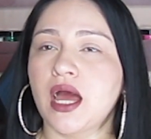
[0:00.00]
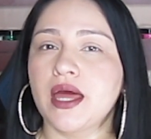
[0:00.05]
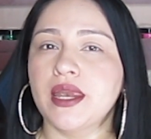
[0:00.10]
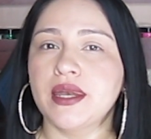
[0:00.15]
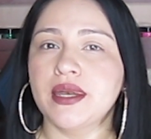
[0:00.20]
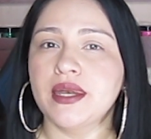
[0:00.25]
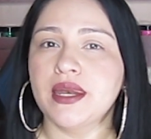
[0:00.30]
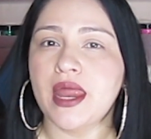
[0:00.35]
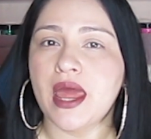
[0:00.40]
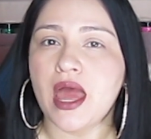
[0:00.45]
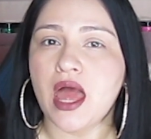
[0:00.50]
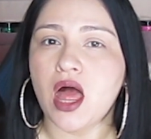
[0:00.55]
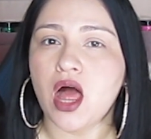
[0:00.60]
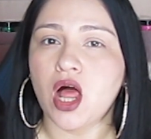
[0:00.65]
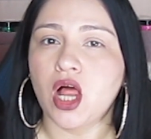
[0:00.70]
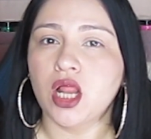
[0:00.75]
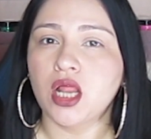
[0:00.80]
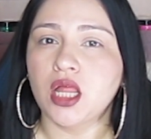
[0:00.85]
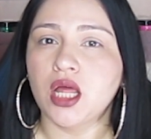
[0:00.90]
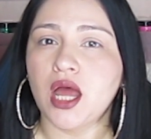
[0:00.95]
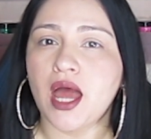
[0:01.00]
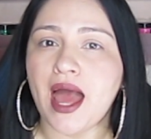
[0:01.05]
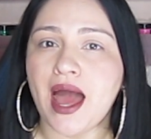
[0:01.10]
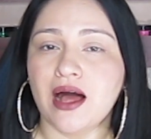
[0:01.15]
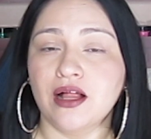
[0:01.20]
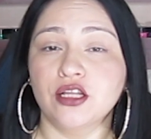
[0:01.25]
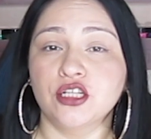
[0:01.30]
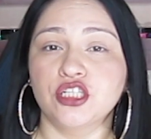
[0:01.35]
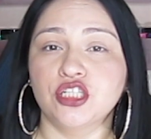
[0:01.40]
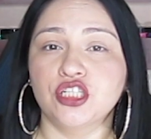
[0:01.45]
nail
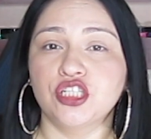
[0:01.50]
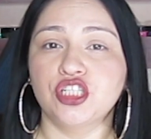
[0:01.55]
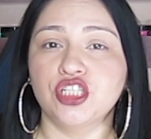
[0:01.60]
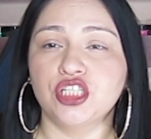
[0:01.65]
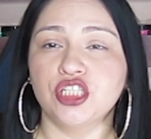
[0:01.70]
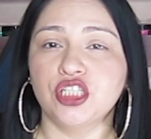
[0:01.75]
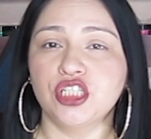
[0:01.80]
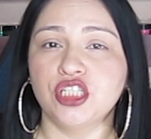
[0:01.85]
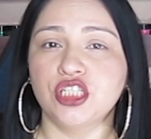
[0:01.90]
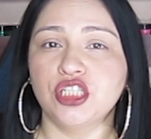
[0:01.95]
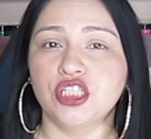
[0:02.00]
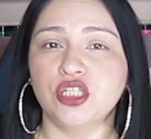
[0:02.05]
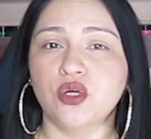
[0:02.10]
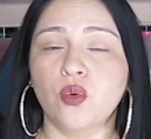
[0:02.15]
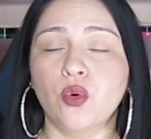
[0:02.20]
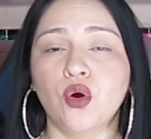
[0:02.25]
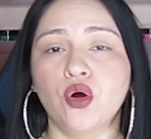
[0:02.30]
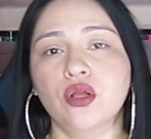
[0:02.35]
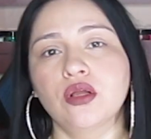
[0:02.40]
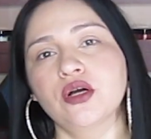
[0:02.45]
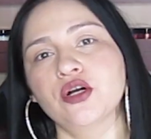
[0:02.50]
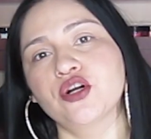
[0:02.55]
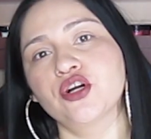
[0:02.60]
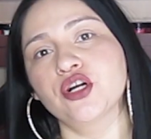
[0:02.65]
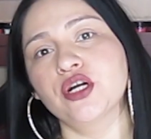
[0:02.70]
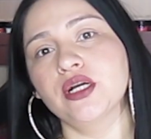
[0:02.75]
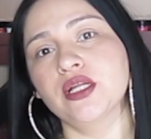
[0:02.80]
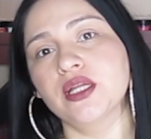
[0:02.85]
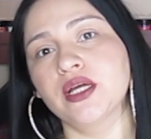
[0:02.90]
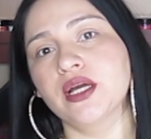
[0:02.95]
allergy or
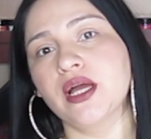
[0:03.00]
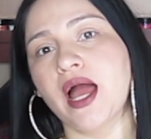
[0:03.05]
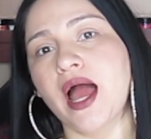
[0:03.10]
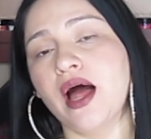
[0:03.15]
acrylic